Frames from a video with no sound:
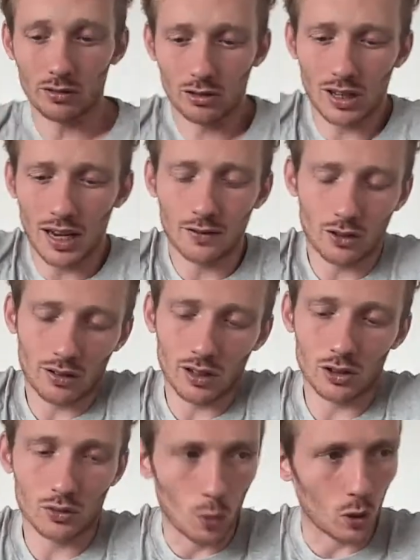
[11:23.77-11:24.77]
It's kind of just a
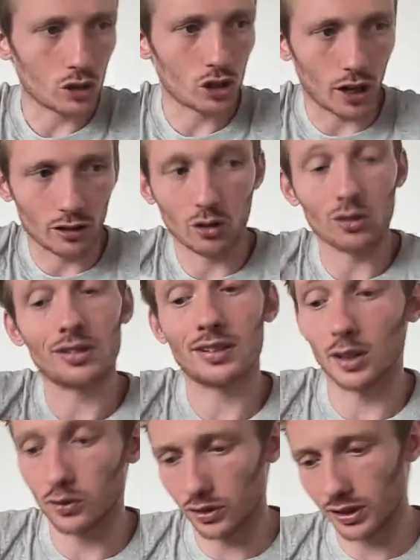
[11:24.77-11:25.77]
more general
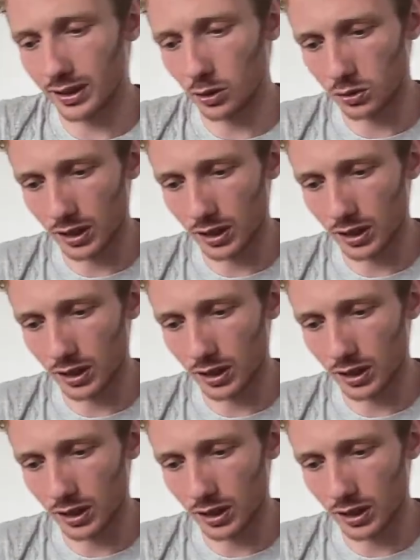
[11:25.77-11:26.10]
silver needle